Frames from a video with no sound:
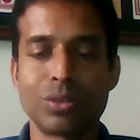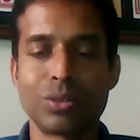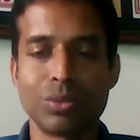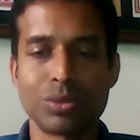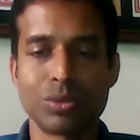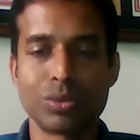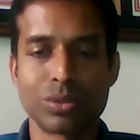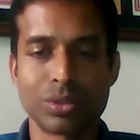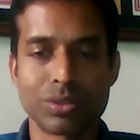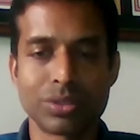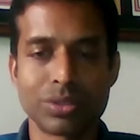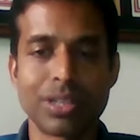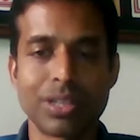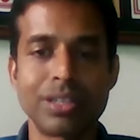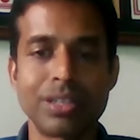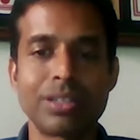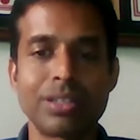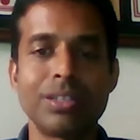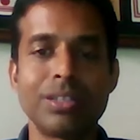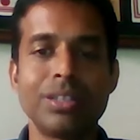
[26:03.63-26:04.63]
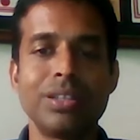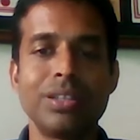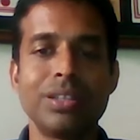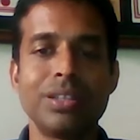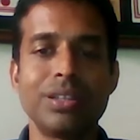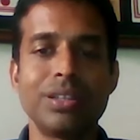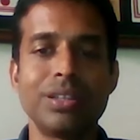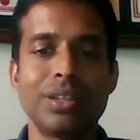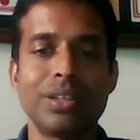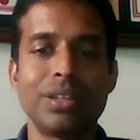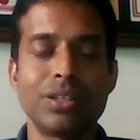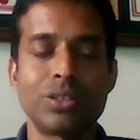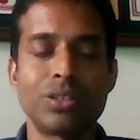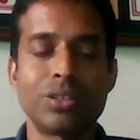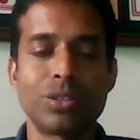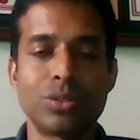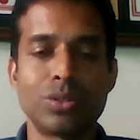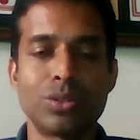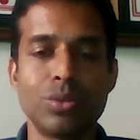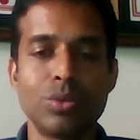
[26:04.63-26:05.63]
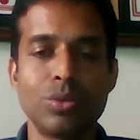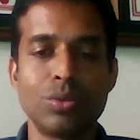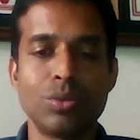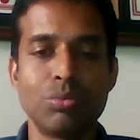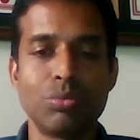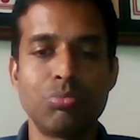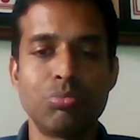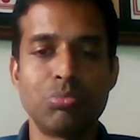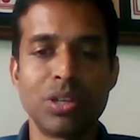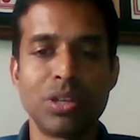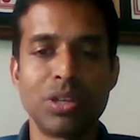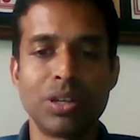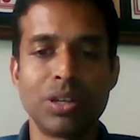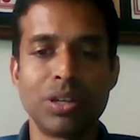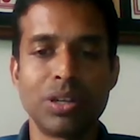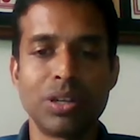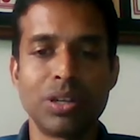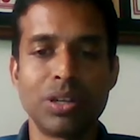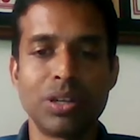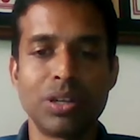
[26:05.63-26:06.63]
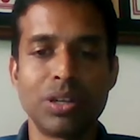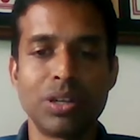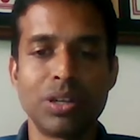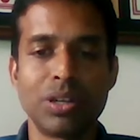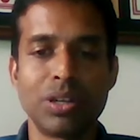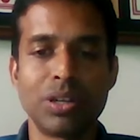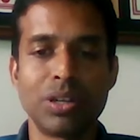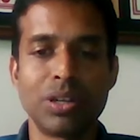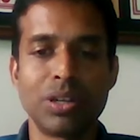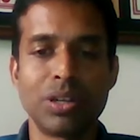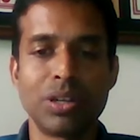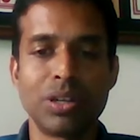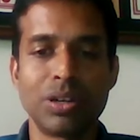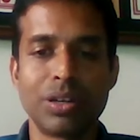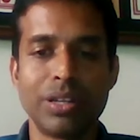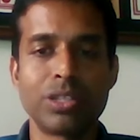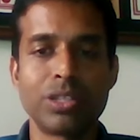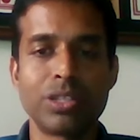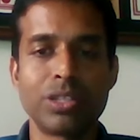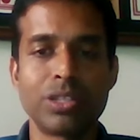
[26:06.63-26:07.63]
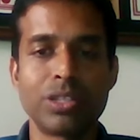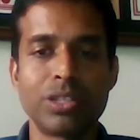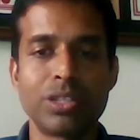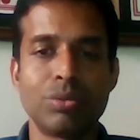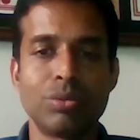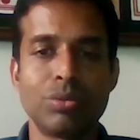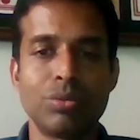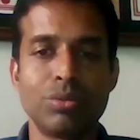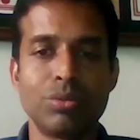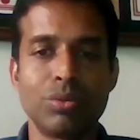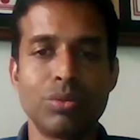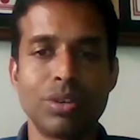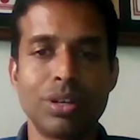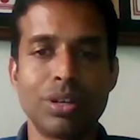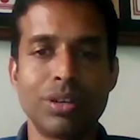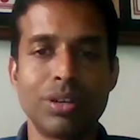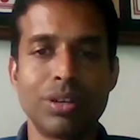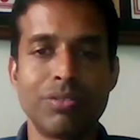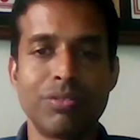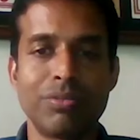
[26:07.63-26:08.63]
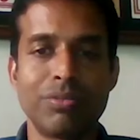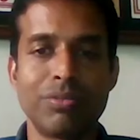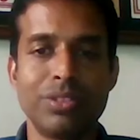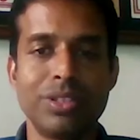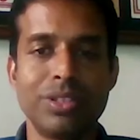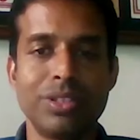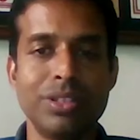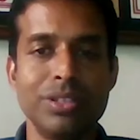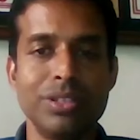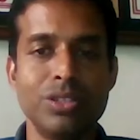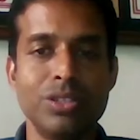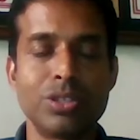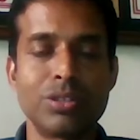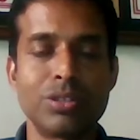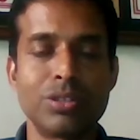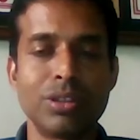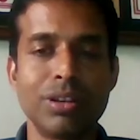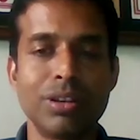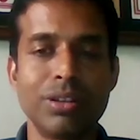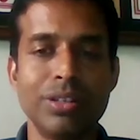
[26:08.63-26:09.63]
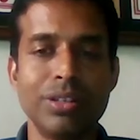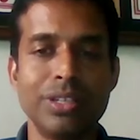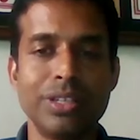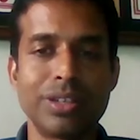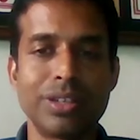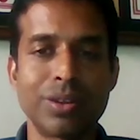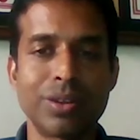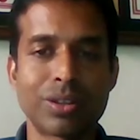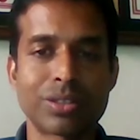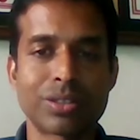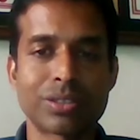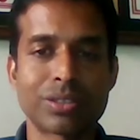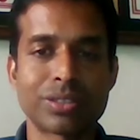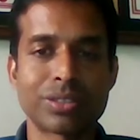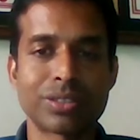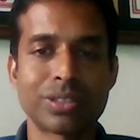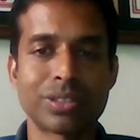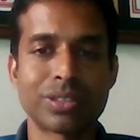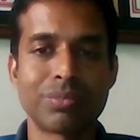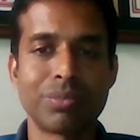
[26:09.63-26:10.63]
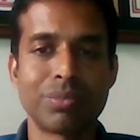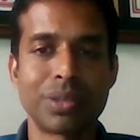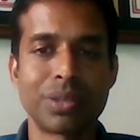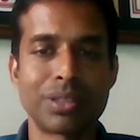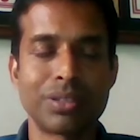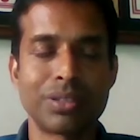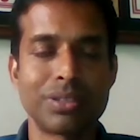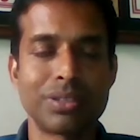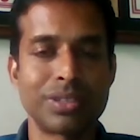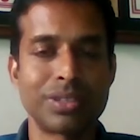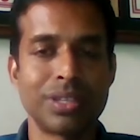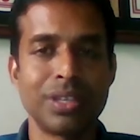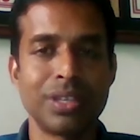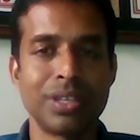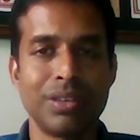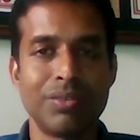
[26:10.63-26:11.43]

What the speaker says: to society to education, the digital detox methods.